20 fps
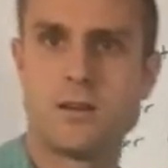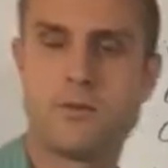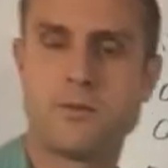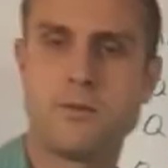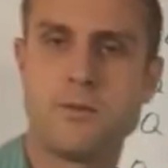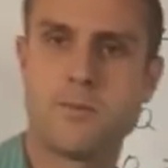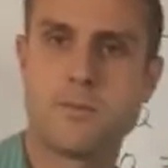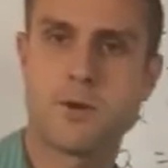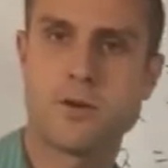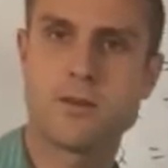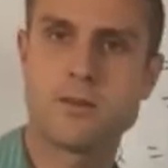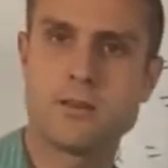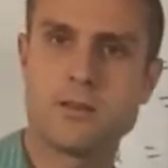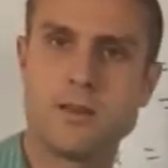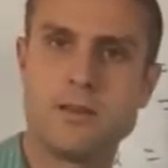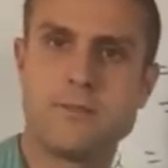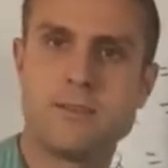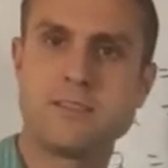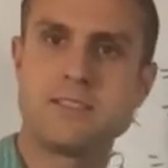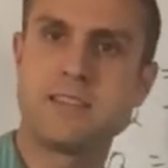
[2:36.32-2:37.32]
Remember,
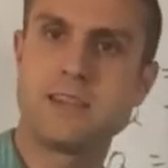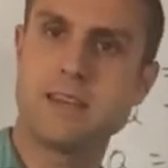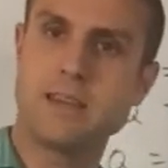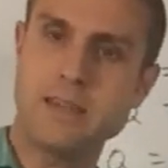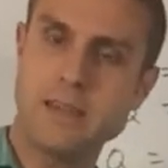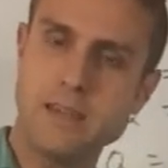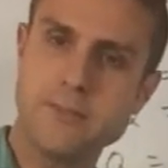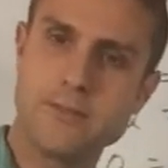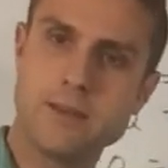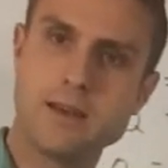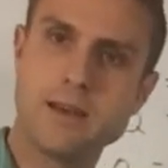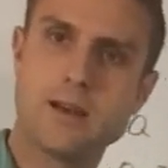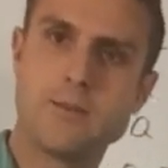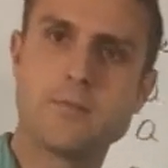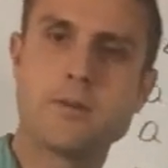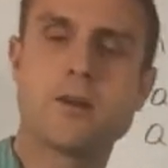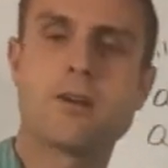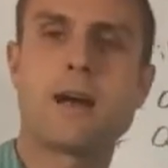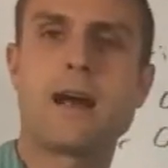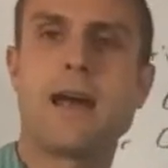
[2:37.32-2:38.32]
if it's an even
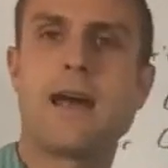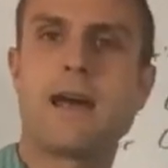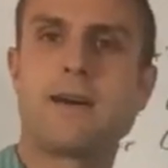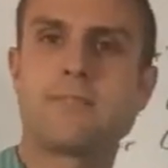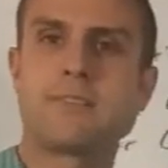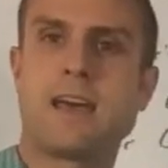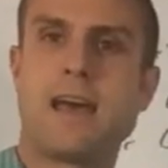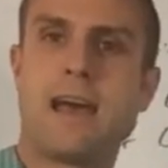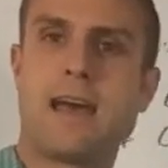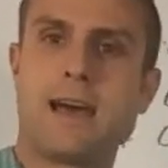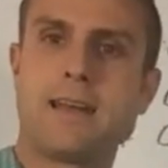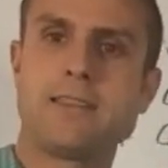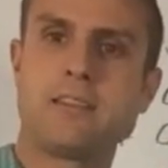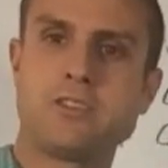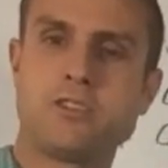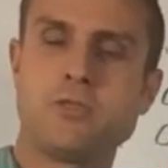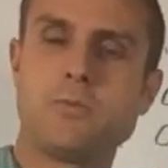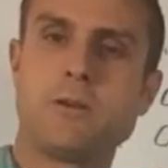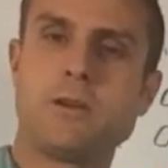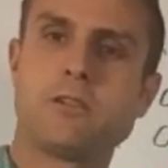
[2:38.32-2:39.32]
number, I have to add the
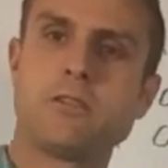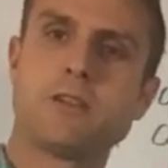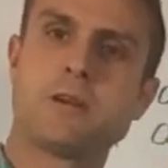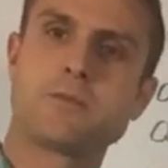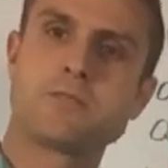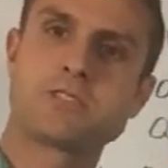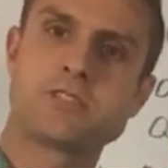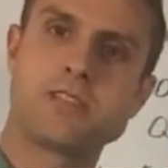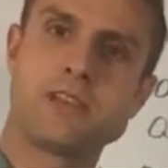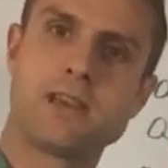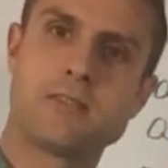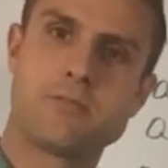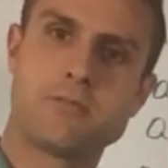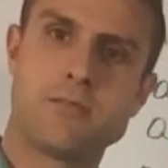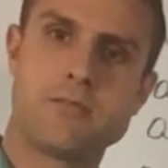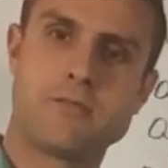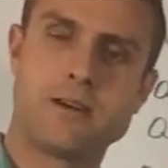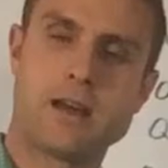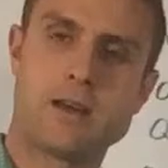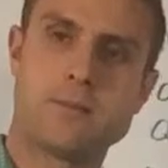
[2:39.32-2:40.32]
2 middle numbers together and
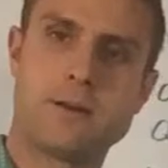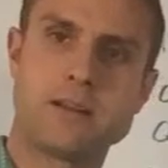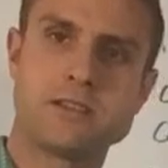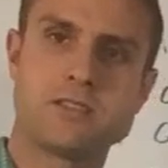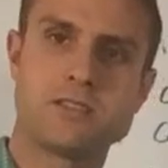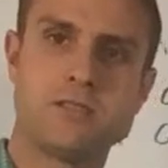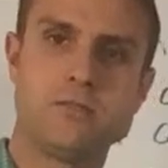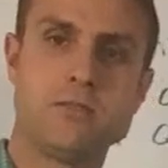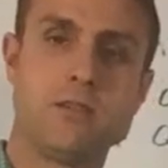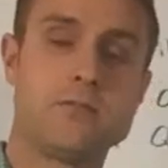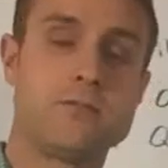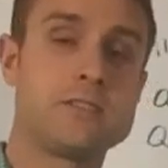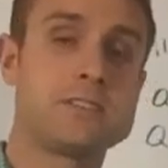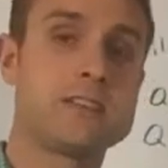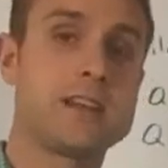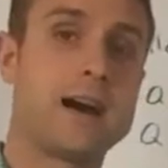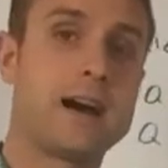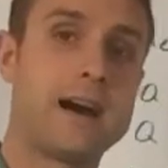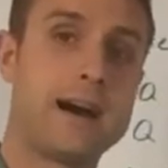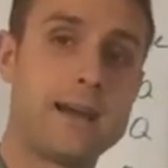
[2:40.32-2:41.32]
divide by 2. If it's
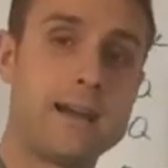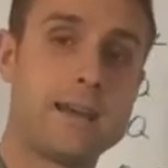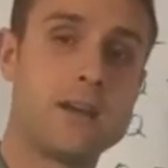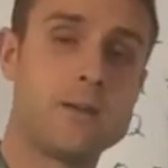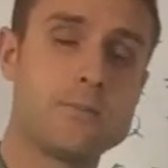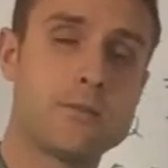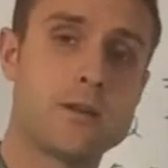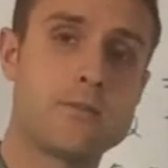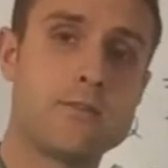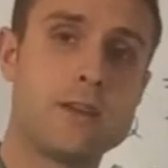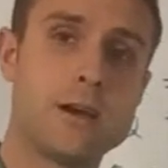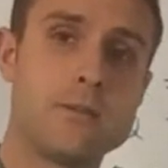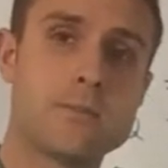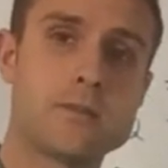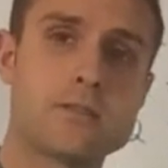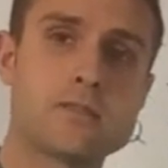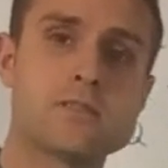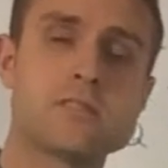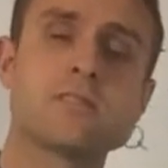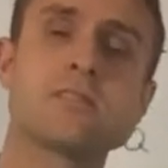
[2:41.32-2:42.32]
an odd number of
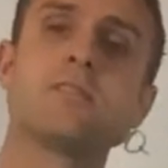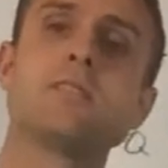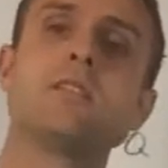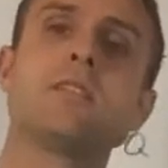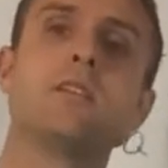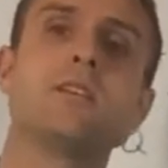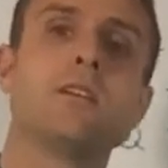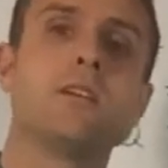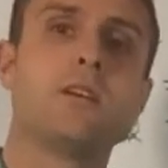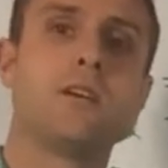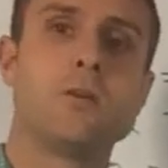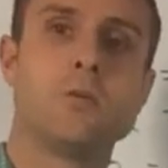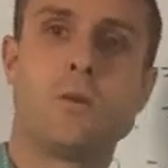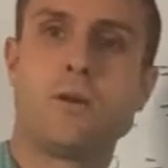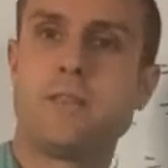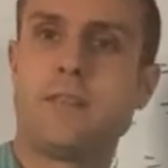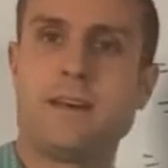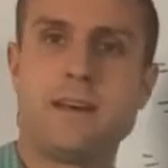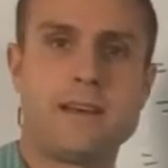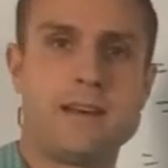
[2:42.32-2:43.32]
numbers,
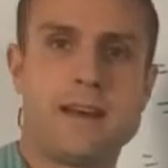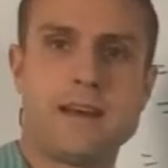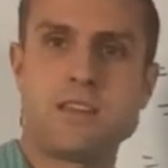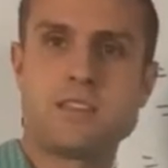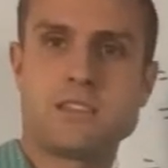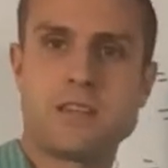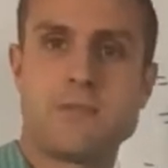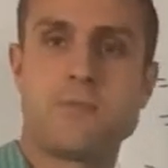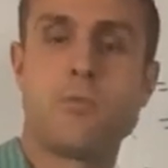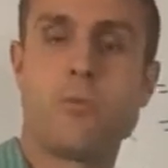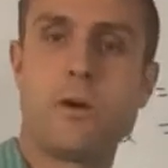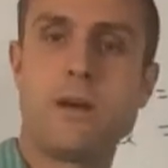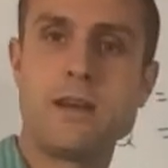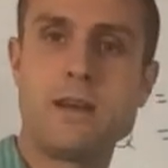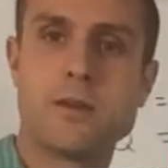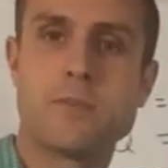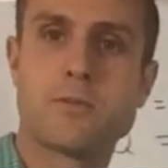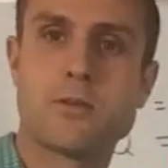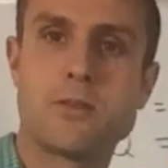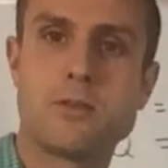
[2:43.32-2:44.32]
well then I just have 1
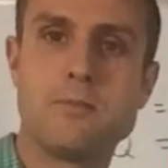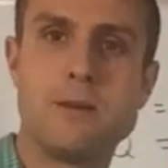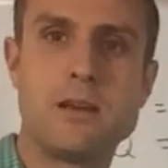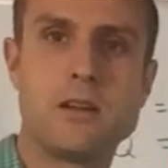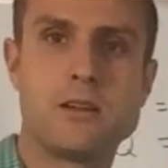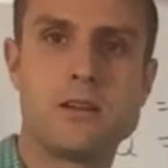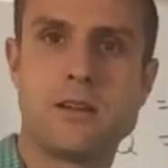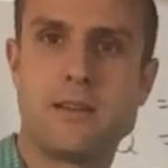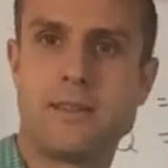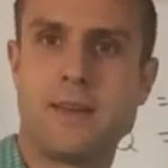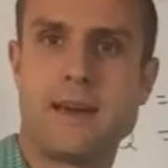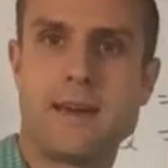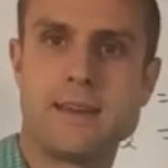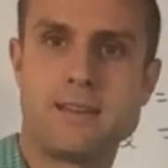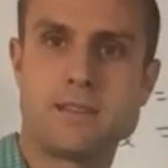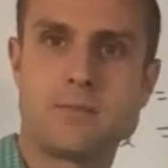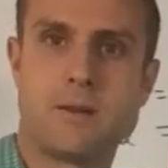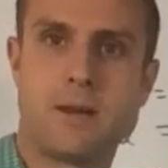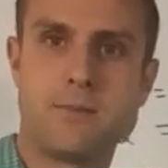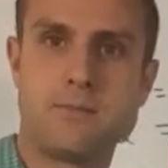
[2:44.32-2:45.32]
number in the middle, and that
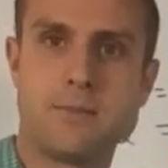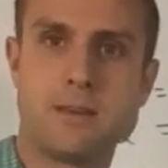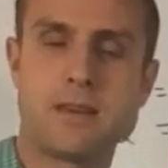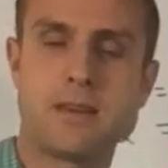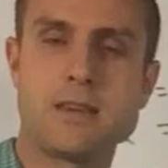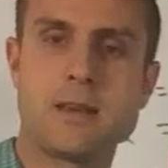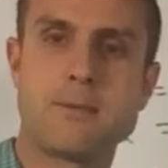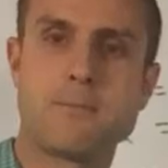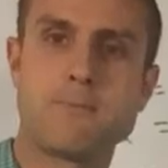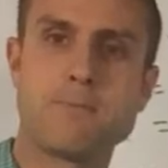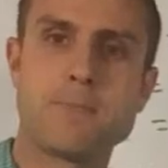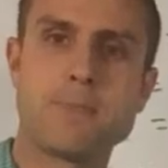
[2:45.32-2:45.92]
is my median.